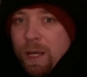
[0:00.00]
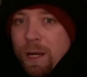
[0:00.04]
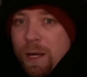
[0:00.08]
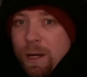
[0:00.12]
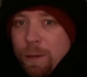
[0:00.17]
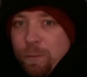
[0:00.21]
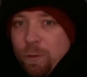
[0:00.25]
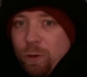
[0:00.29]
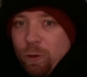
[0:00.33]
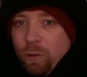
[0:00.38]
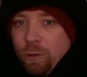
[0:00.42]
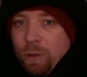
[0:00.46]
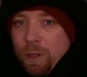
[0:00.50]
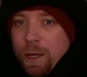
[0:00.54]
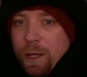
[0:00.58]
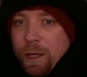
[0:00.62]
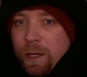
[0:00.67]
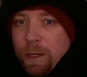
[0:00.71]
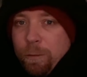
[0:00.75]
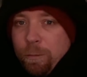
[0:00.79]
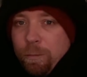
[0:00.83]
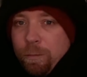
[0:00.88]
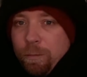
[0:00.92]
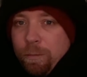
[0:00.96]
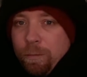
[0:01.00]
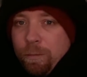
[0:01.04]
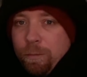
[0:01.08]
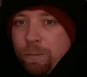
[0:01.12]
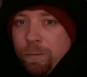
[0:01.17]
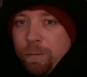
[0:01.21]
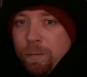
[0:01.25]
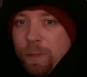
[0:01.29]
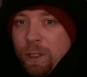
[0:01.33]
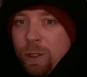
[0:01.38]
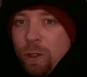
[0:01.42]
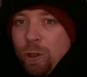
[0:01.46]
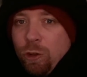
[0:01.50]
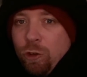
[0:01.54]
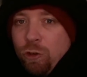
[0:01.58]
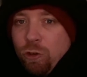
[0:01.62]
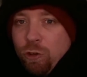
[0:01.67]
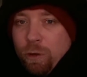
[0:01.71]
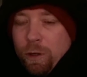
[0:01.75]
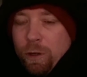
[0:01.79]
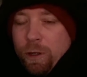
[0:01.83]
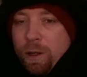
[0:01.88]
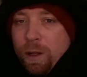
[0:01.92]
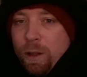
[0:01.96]
I'm just saying.
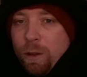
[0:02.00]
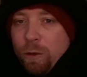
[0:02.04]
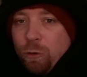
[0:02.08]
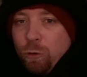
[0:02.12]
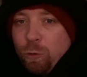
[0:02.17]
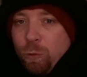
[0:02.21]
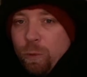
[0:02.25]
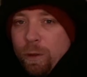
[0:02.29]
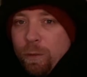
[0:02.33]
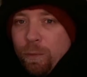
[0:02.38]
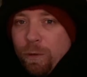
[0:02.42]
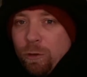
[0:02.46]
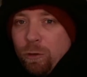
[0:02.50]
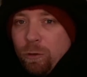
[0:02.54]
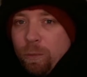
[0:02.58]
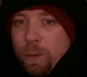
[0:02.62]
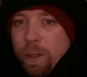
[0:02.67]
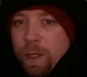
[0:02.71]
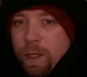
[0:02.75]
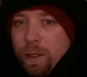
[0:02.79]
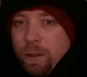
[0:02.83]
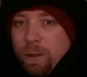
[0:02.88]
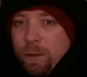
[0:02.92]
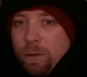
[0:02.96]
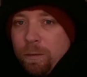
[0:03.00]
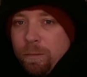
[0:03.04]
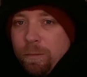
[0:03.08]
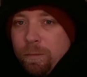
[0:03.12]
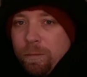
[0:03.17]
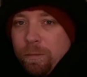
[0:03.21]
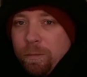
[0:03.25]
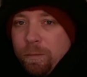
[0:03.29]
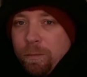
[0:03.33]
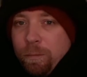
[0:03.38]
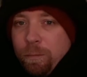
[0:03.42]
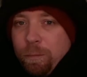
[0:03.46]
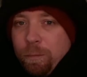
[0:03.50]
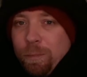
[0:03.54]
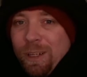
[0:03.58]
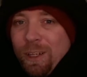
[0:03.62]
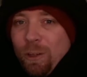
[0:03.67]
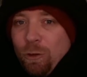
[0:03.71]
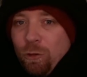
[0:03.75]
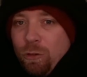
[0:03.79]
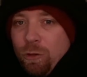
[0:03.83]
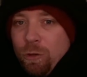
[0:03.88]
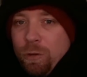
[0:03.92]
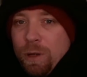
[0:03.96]
Treat others with respect.
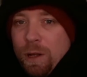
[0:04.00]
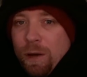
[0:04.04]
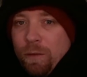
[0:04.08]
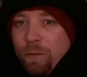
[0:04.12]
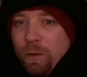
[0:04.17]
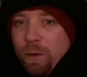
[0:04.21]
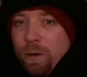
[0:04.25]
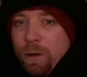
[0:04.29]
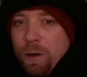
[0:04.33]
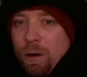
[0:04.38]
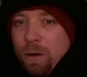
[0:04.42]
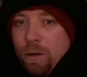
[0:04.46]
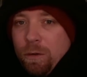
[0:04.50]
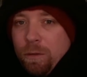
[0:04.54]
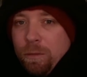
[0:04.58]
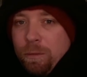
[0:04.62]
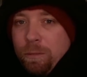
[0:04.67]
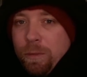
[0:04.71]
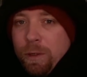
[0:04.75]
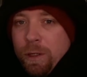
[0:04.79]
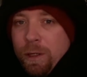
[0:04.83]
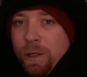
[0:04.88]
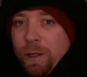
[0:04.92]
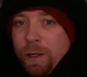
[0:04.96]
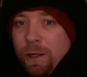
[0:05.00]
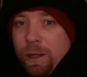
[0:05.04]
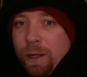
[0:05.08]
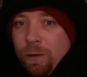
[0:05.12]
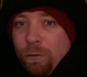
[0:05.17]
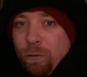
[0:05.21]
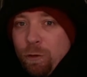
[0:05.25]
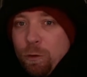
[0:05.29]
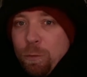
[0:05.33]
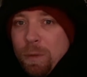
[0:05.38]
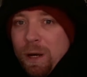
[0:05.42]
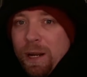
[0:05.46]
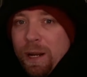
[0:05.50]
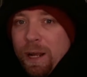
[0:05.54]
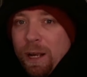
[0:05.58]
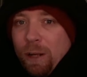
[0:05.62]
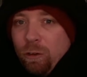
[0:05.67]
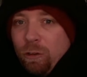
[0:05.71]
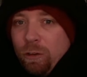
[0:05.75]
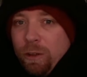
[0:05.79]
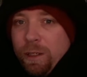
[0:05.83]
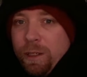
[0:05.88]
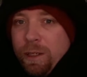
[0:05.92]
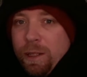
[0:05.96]
Because you never know if you might
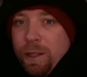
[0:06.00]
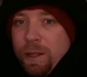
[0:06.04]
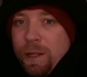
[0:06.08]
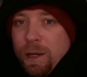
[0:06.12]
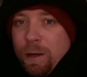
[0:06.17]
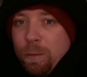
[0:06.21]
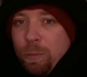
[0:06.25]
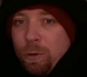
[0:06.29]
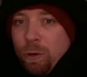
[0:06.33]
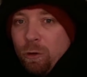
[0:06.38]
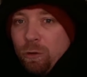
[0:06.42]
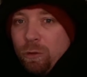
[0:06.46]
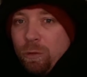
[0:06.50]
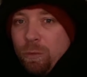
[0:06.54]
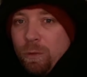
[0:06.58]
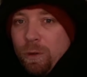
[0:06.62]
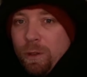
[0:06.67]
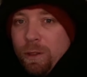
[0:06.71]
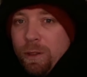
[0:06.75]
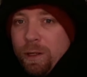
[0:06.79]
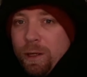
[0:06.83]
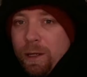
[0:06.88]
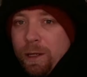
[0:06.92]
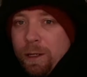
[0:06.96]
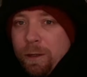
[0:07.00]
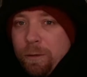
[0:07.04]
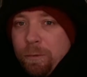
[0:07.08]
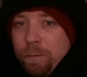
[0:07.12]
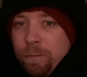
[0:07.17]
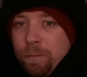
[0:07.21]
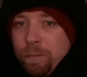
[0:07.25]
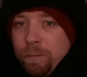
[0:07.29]
actually need that person one day.